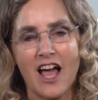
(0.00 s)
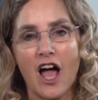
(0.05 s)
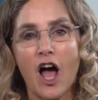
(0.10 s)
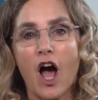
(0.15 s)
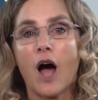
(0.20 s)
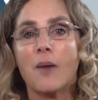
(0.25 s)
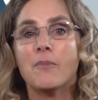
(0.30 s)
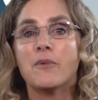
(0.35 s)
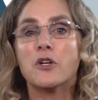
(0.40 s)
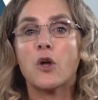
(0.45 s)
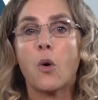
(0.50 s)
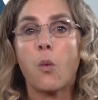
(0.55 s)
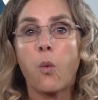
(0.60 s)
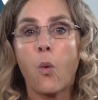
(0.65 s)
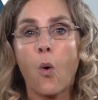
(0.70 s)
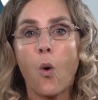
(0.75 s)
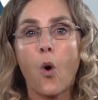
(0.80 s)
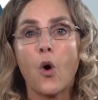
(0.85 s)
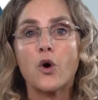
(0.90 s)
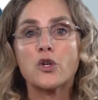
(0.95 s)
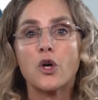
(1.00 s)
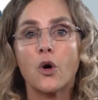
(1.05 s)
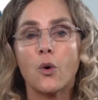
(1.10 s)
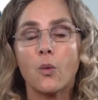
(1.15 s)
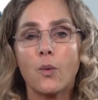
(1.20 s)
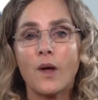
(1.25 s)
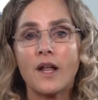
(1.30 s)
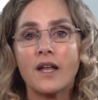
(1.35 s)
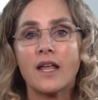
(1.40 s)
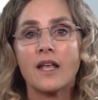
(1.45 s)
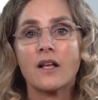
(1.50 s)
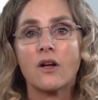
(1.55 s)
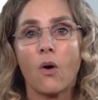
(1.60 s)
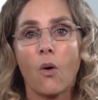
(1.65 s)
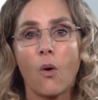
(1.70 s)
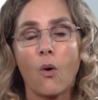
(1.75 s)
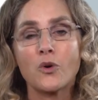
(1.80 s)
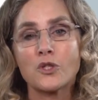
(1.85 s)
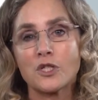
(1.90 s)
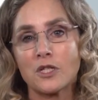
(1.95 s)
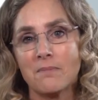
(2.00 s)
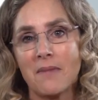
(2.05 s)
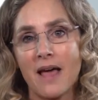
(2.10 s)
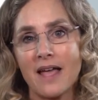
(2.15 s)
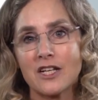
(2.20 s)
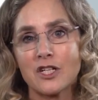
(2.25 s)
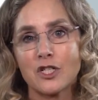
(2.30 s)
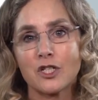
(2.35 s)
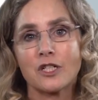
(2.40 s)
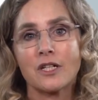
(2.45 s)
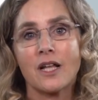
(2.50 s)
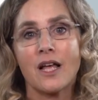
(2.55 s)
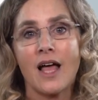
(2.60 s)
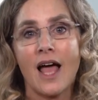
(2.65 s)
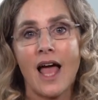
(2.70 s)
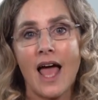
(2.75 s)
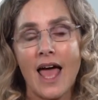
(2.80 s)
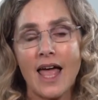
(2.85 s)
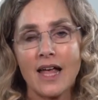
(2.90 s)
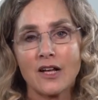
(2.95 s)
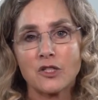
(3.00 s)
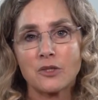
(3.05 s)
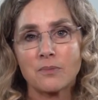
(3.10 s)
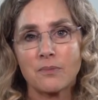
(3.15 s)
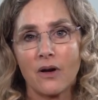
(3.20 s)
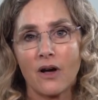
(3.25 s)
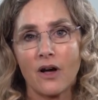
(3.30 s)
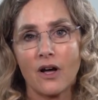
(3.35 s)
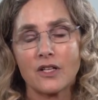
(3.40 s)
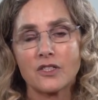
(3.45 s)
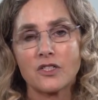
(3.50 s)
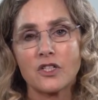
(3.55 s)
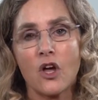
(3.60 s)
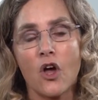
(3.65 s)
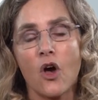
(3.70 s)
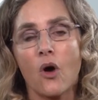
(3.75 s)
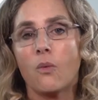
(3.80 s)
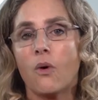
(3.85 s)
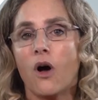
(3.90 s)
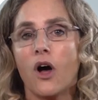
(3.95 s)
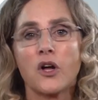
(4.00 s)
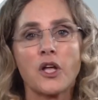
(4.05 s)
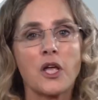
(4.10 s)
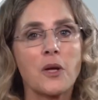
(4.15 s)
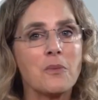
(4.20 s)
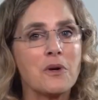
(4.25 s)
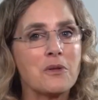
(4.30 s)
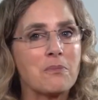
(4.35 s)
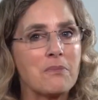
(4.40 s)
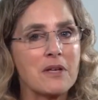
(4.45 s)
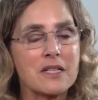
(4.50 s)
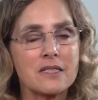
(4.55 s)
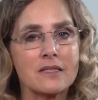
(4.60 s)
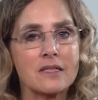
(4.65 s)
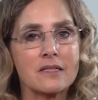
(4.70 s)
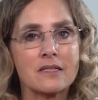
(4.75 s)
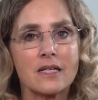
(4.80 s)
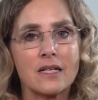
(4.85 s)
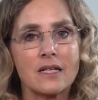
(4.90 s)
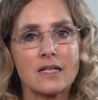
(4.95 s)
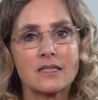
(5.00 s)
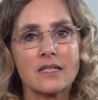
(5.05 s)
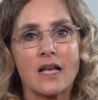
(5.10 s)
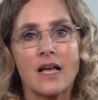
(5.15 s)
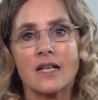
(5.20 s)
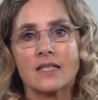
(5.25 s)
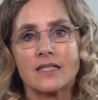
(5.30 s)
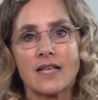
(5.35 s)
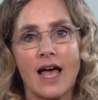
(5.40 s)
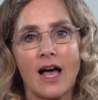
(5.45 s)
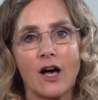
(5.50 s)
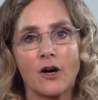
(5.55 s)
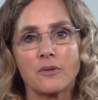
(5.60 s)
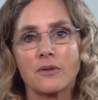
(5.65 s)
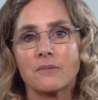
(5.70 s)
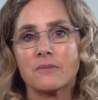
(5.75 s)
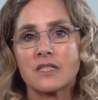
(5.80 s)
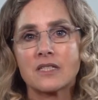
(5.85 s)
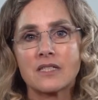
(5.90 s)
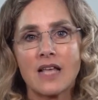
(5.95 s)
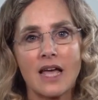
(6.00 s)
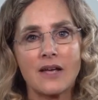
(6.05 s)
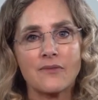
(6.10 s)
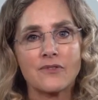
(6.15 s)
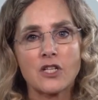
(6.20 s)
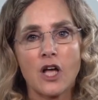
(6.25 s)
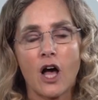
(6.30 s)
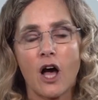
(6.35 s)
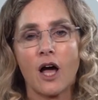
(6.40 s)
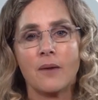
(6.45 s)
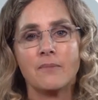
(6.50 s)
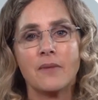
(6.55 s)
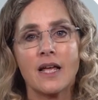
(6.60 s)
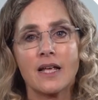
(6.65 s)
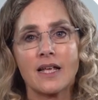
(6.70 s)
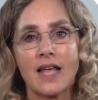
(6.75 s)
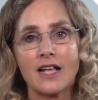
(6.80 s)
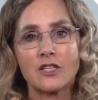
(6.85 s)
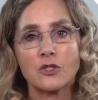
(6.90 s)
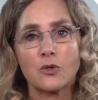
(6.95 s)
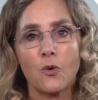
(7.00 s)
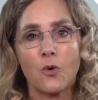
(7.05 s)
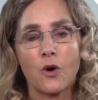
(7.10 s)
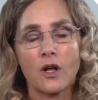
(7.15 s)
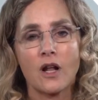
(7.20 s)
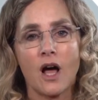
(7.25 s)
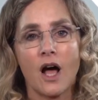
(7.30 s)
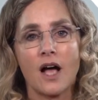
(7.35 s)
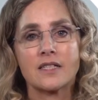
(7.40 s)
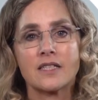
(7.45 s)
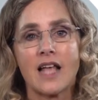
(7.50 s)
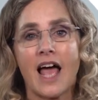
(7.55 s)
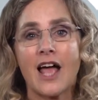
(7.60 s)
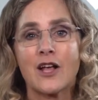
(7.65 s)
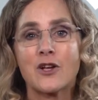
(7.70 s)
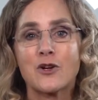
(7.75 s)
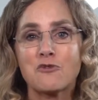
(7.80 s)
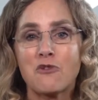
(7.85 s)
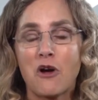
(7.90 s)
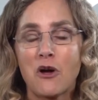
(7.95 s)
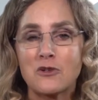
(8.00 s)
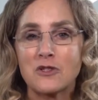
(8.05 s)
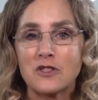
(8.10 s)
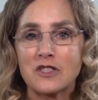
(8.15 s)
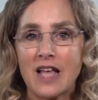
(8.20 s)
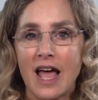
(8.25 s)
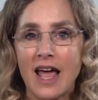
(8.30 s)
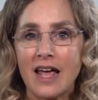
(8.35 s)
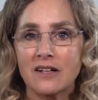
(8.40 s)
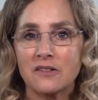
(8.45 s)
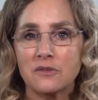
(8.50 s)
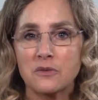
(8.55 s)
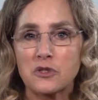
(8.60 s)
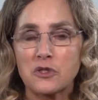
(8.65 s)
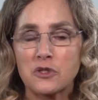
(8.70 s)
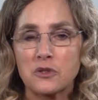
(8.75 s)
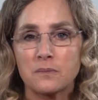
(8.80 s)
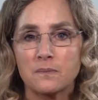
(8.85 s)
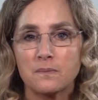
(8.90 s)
I'm an award-winning automation expert working with businesses to help them save time, get organised and grow sales.